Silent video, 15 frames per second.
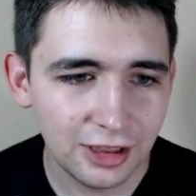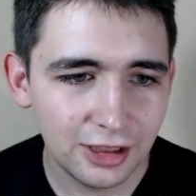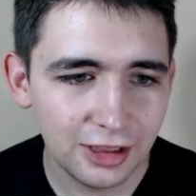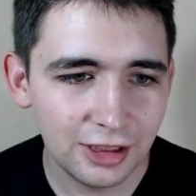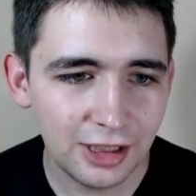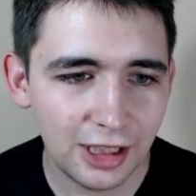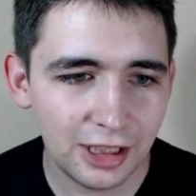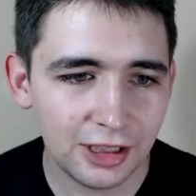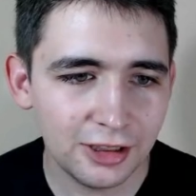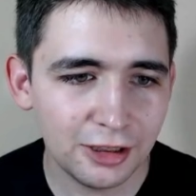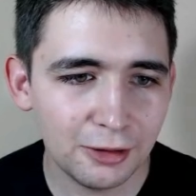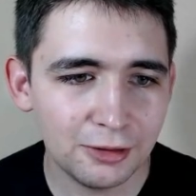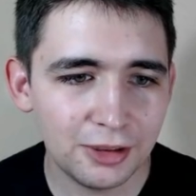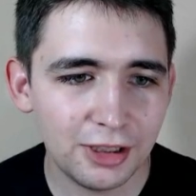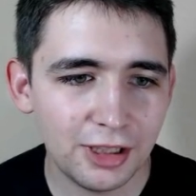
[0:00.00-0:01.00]
in
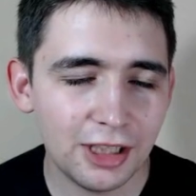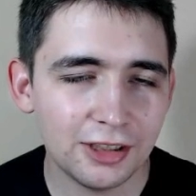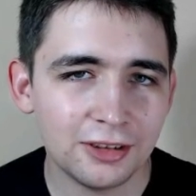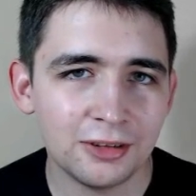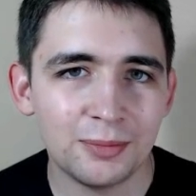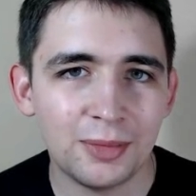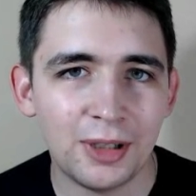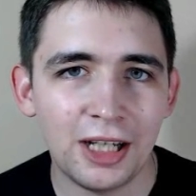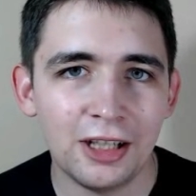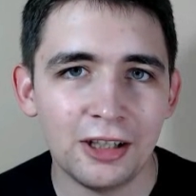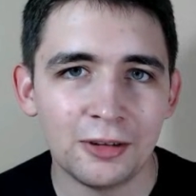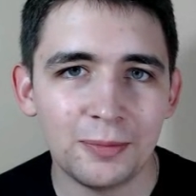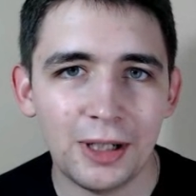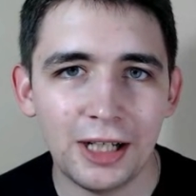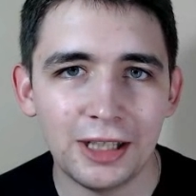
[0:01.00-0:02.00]
nodeJS
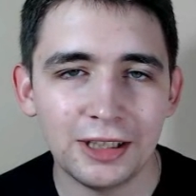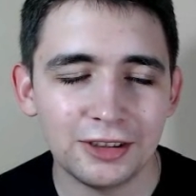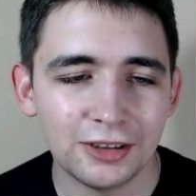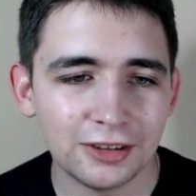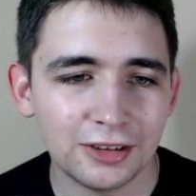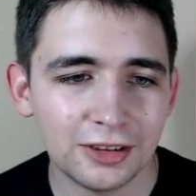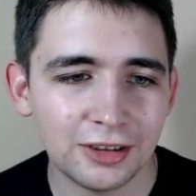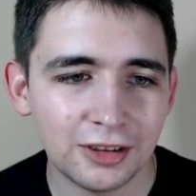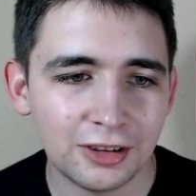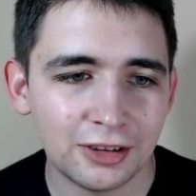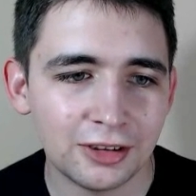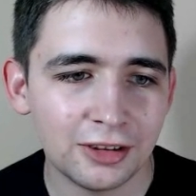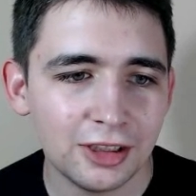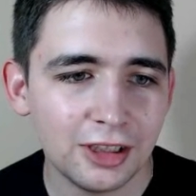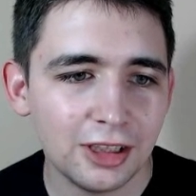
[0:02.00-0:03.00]
or Python
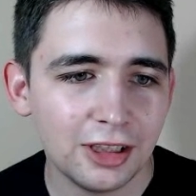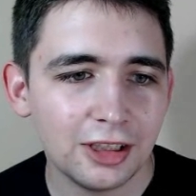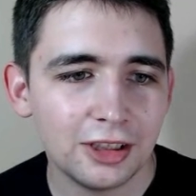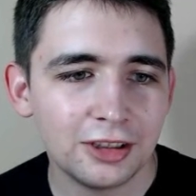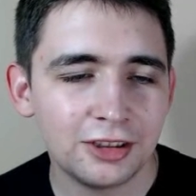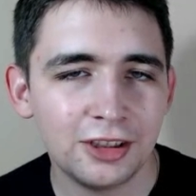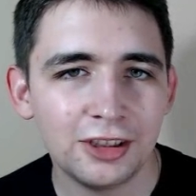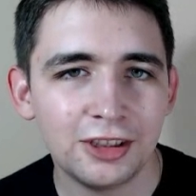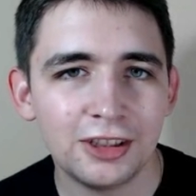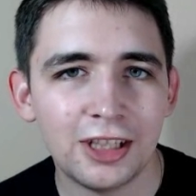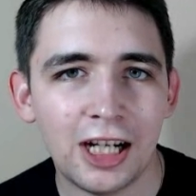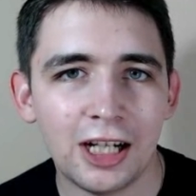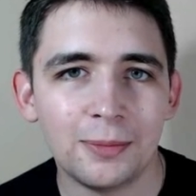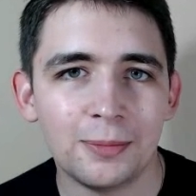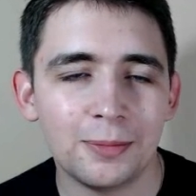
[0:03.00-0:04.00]
or C#
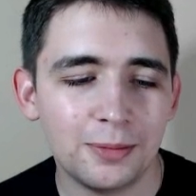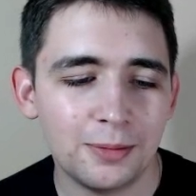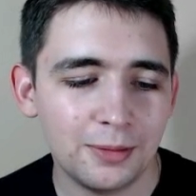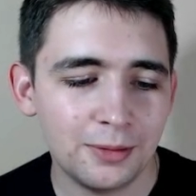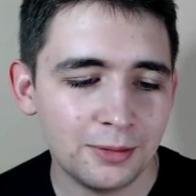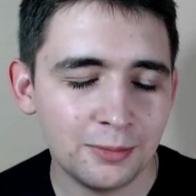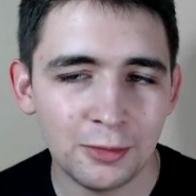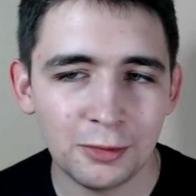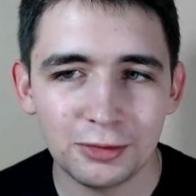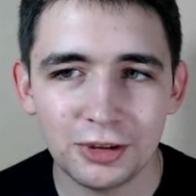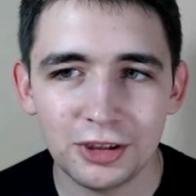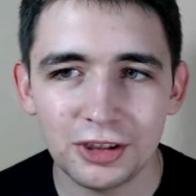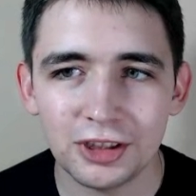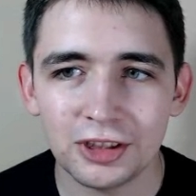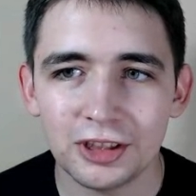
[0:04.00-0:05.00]
most
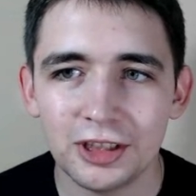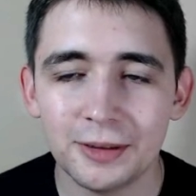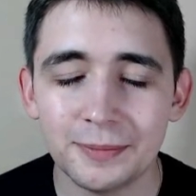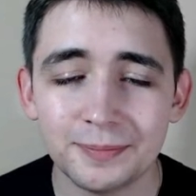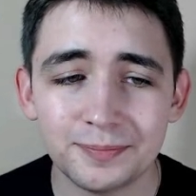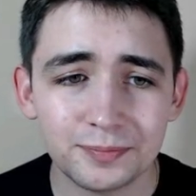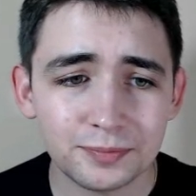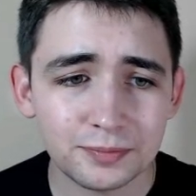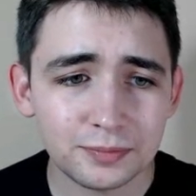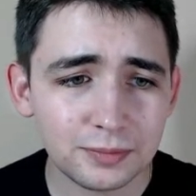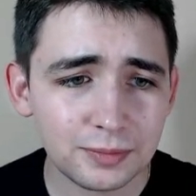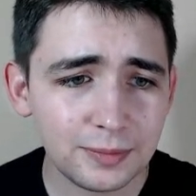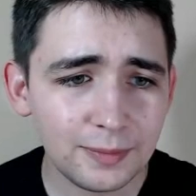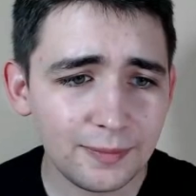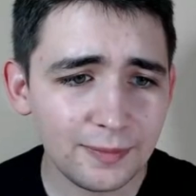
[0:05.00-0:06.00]
recently.
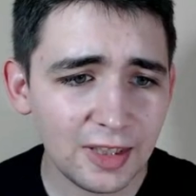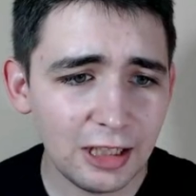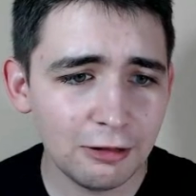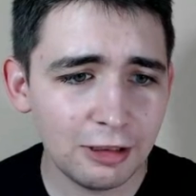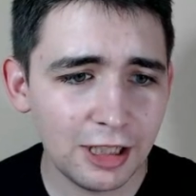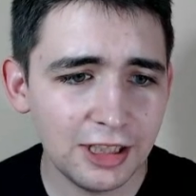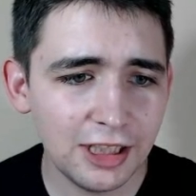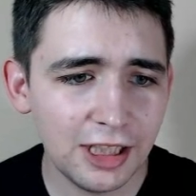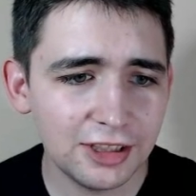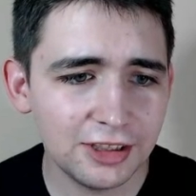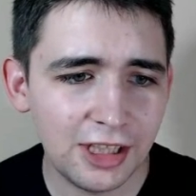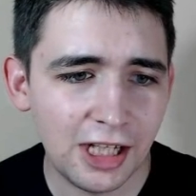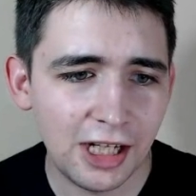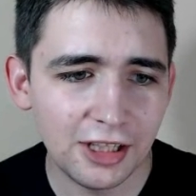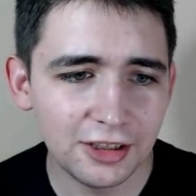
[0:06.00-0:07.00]
Okay, let's
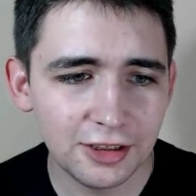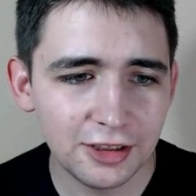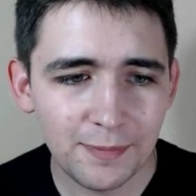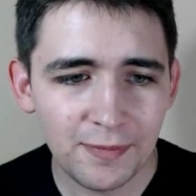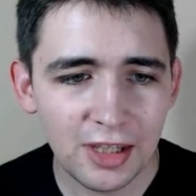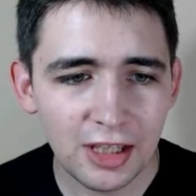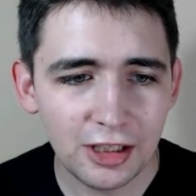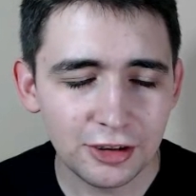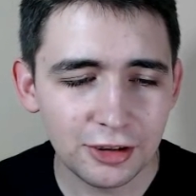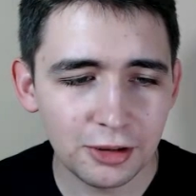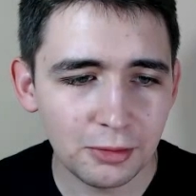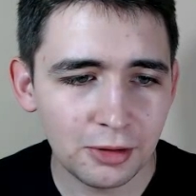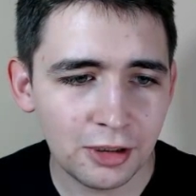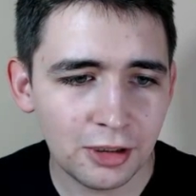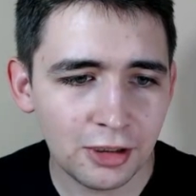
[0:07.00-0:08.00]
try it.
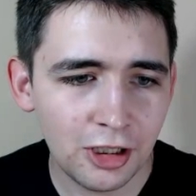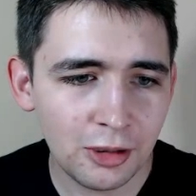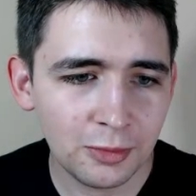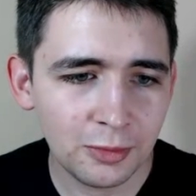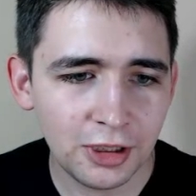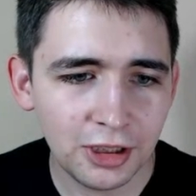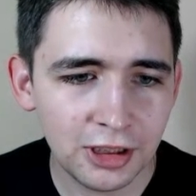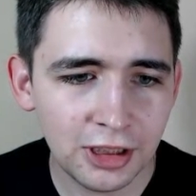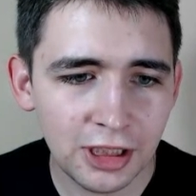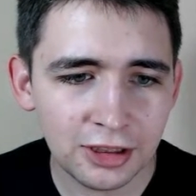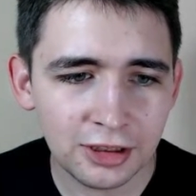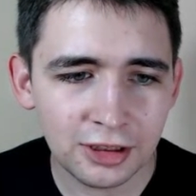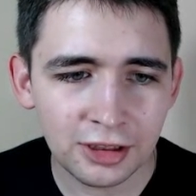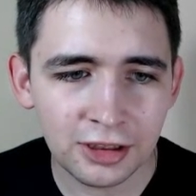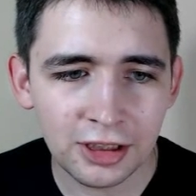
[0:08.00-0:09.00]
So Chrome
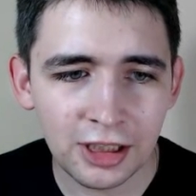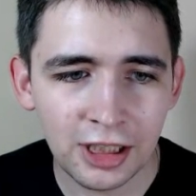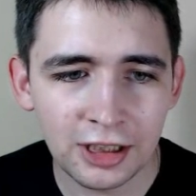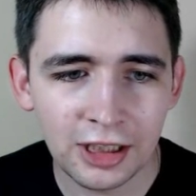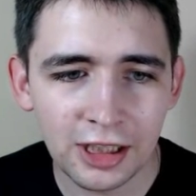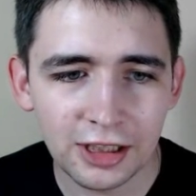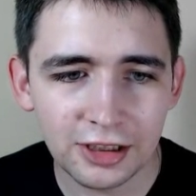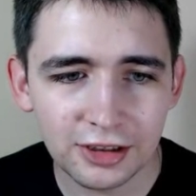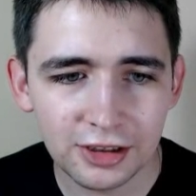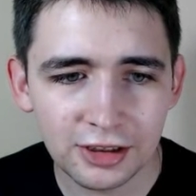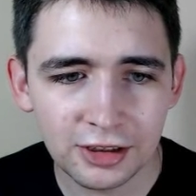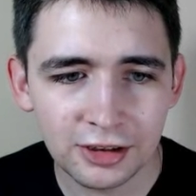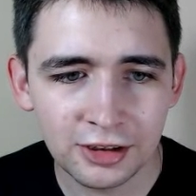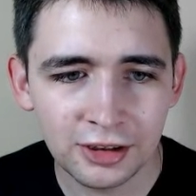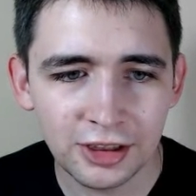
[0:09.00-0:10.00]
headless
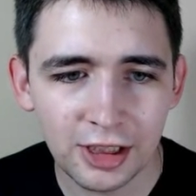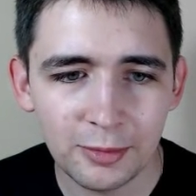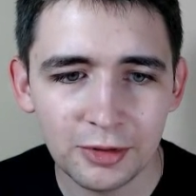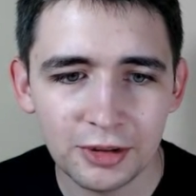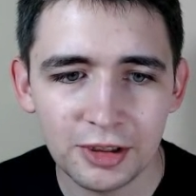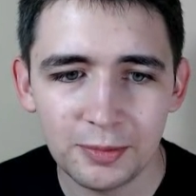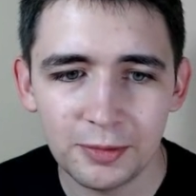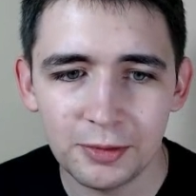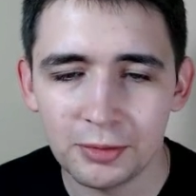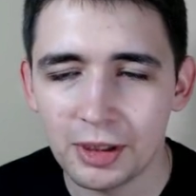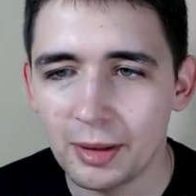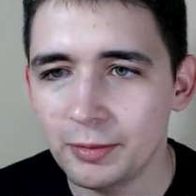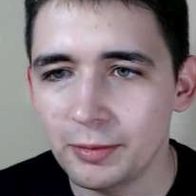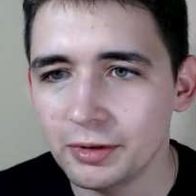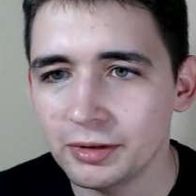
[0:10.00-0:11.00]
disable GPU
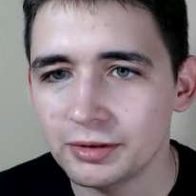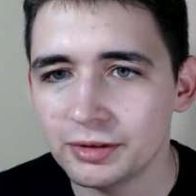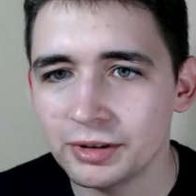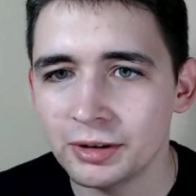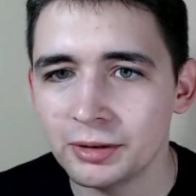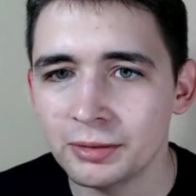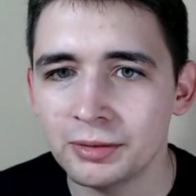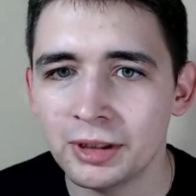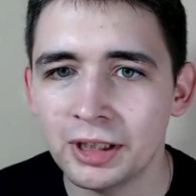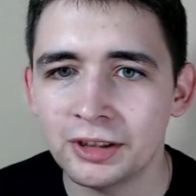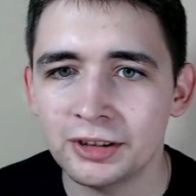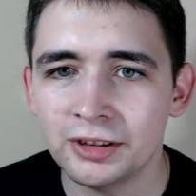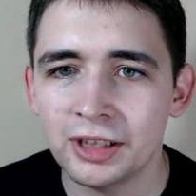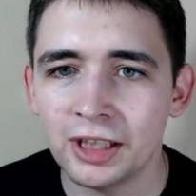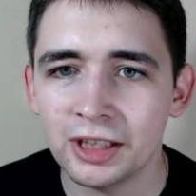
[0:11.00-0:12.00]
REPL. So
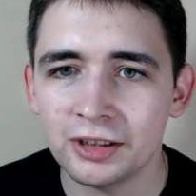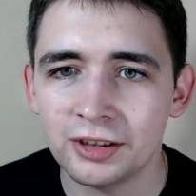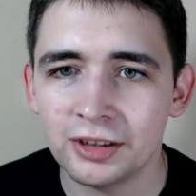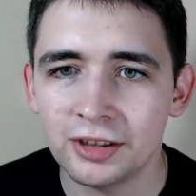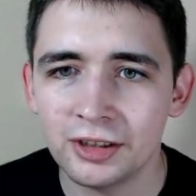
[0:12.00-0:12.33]
let's just